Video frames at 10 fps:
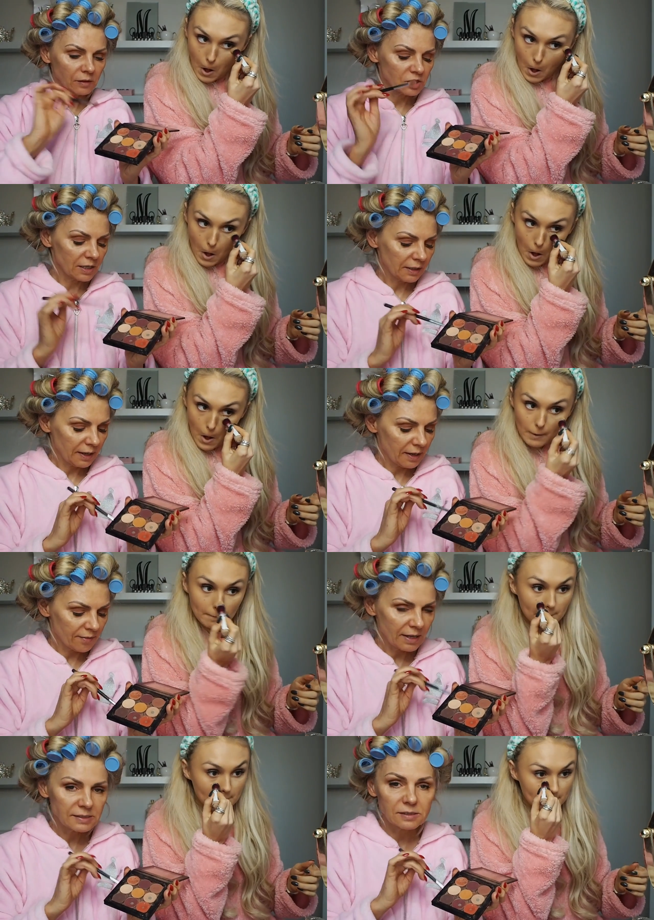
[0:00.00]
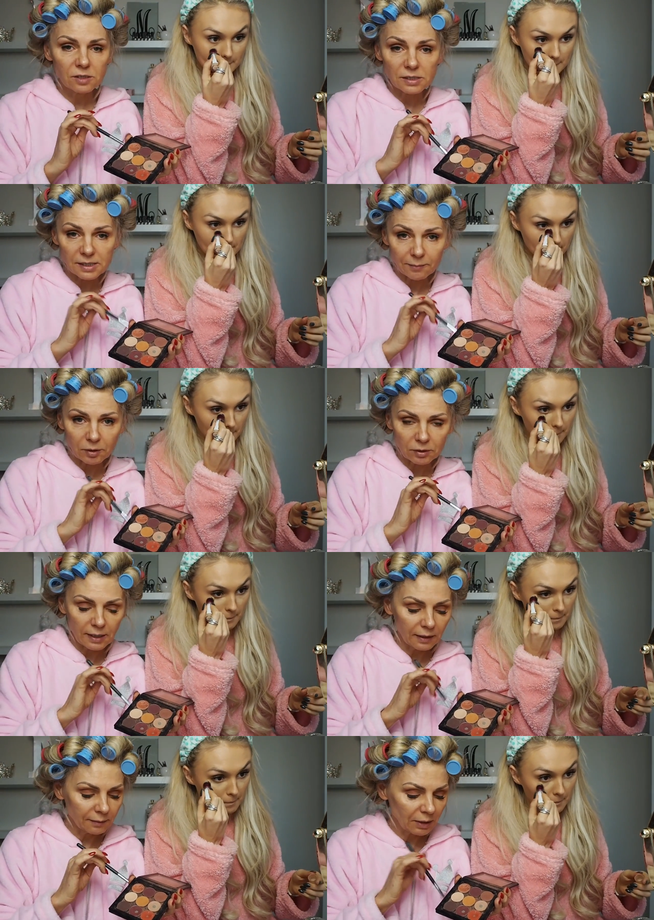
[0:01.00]
Speaker 1: darker areas and you can see I'm a good
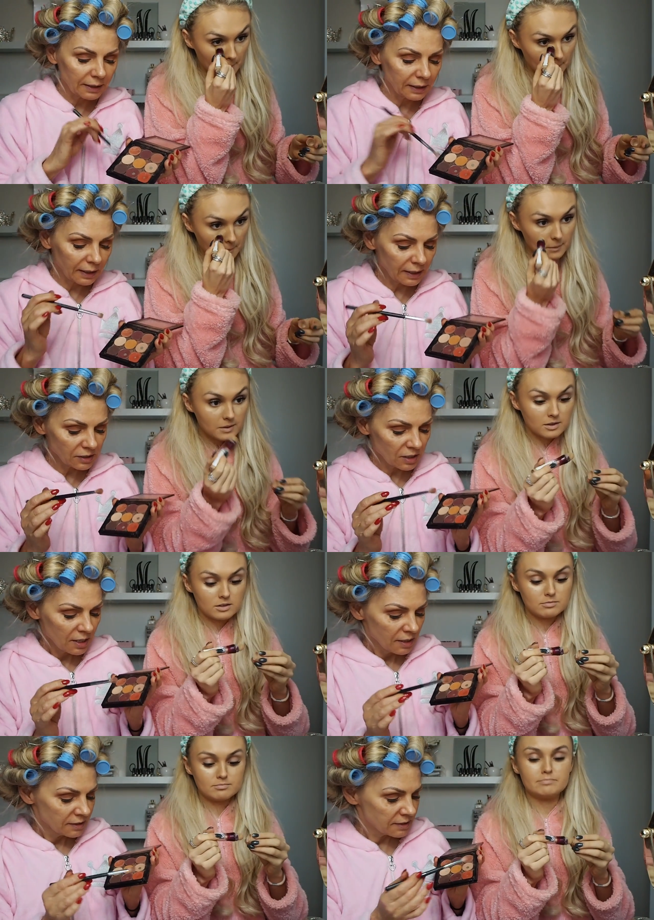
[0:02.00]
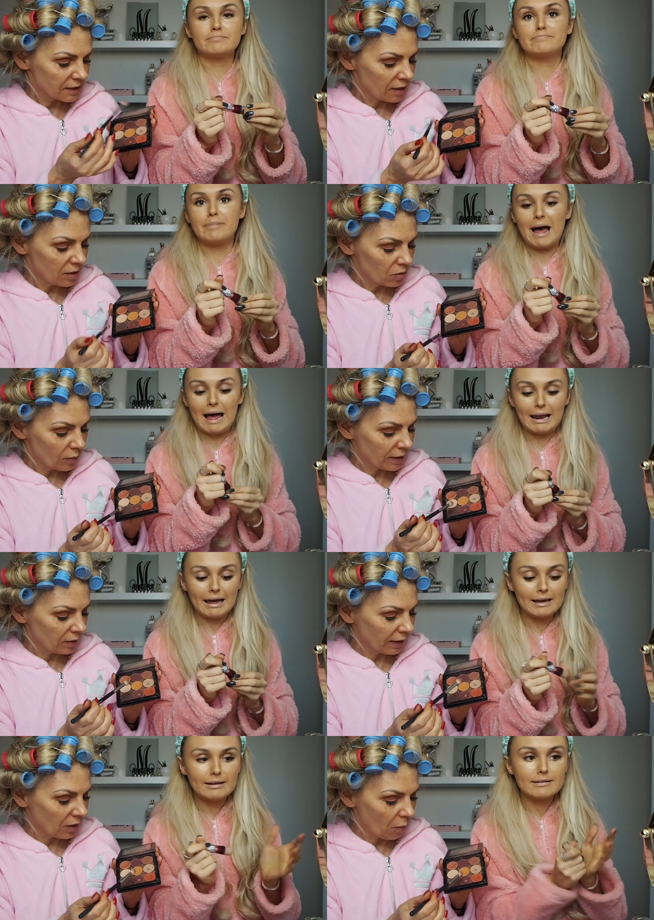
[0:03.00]
girl I'm cleaning it so Burn we're
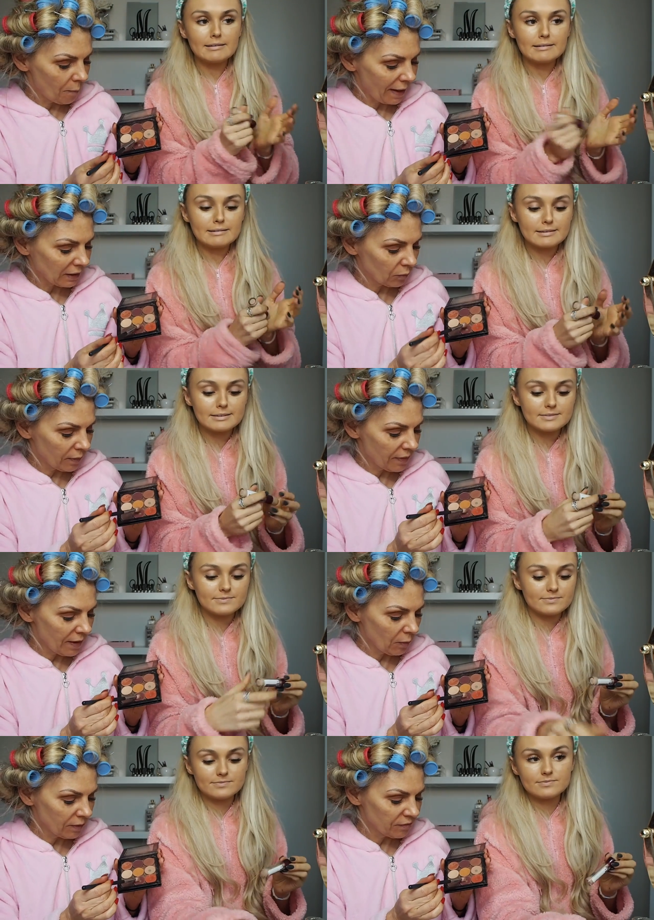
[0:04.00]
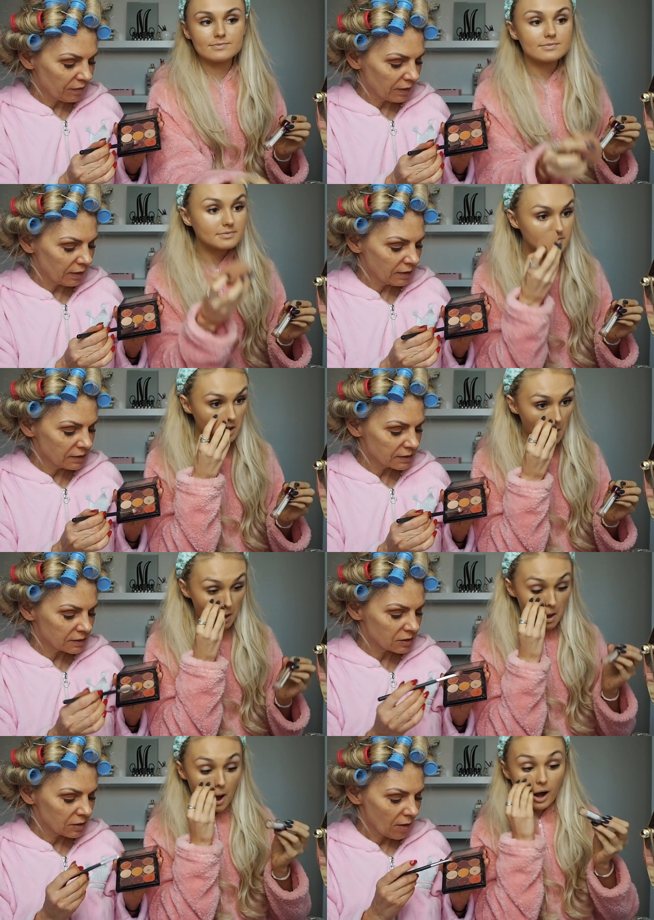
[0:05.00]
gonna go back with that one first
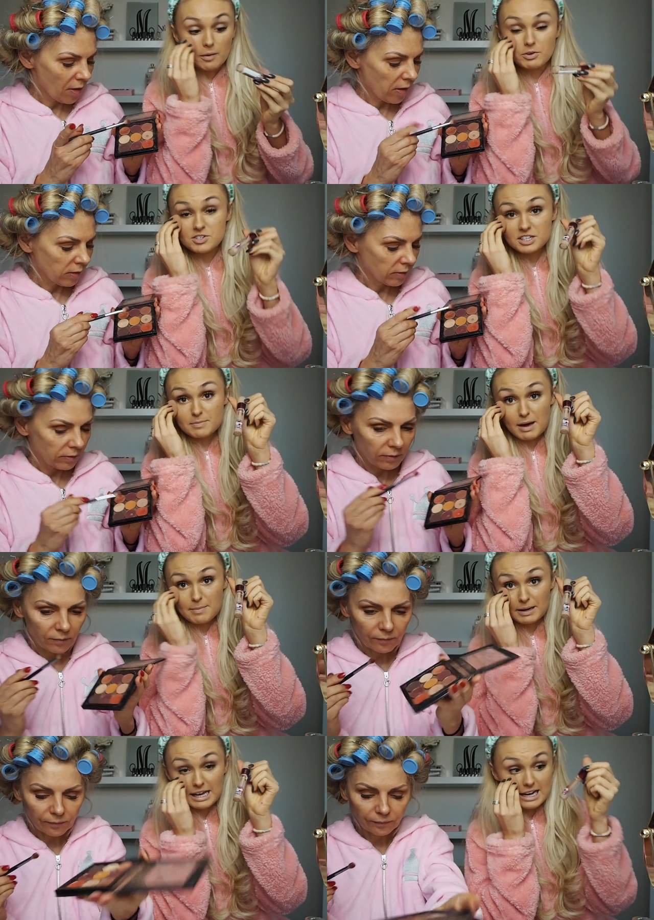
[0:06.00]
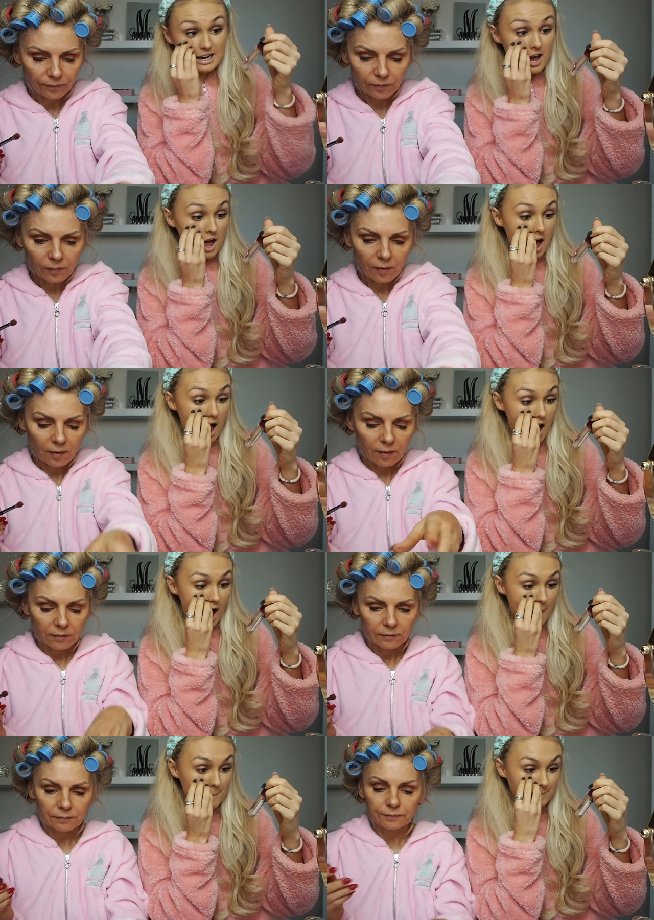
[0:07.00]
Speaker 2: I'm using the Maybelline
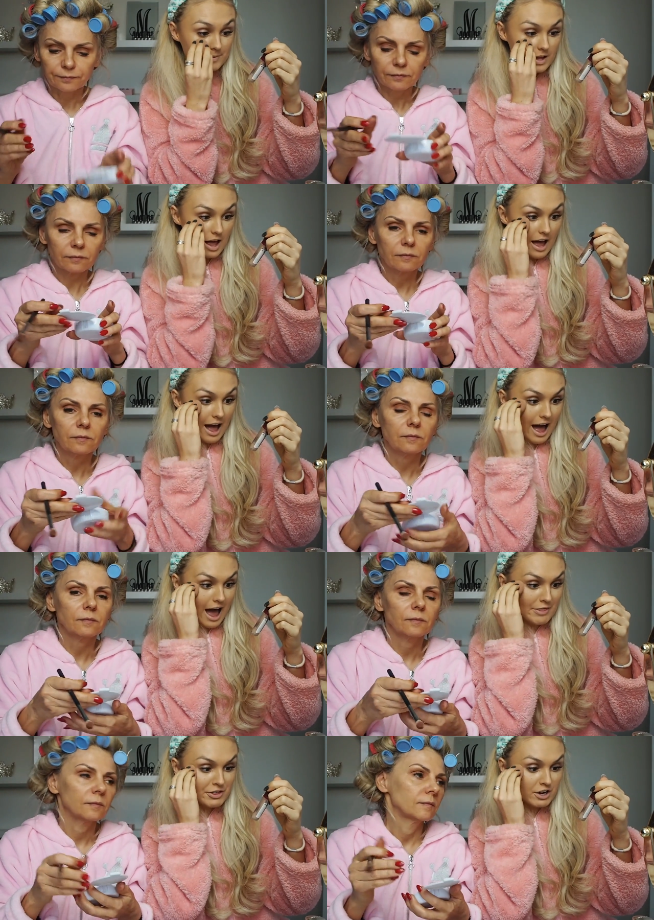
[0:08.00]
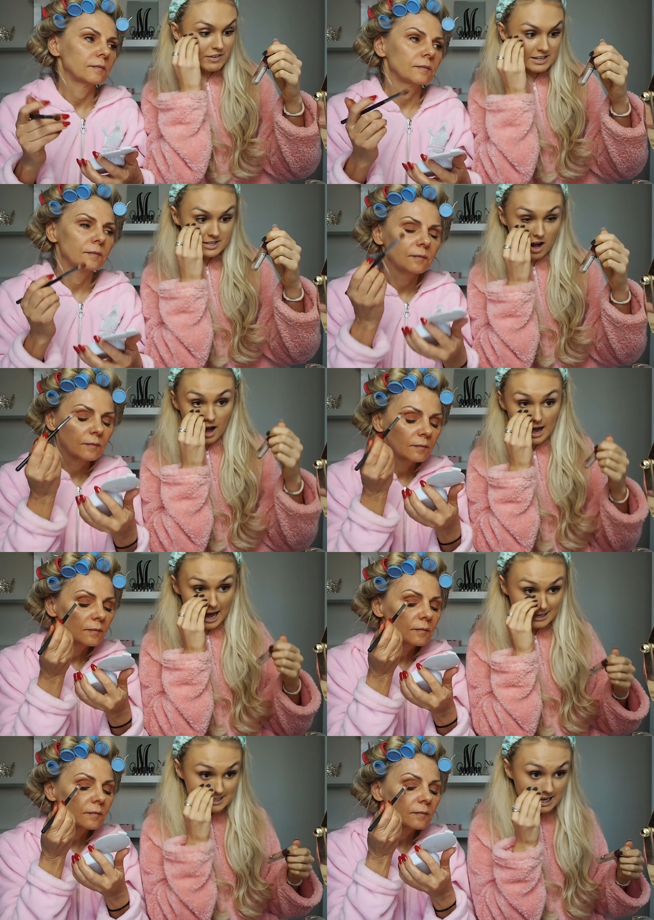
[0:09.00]
um, the Eraser Eye
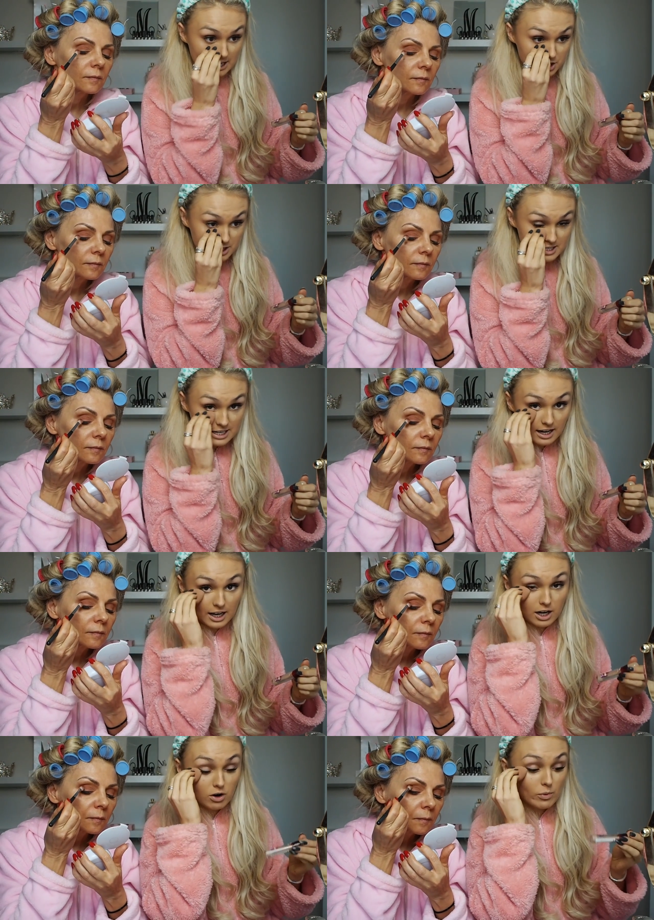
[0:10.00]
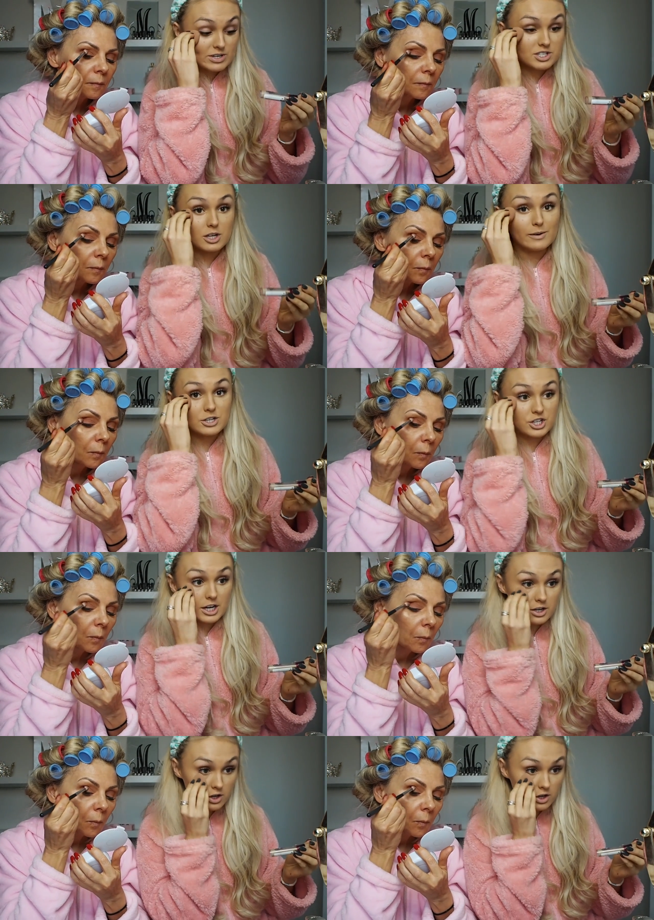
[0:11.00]
Anti-Age Concealer like I always do in shade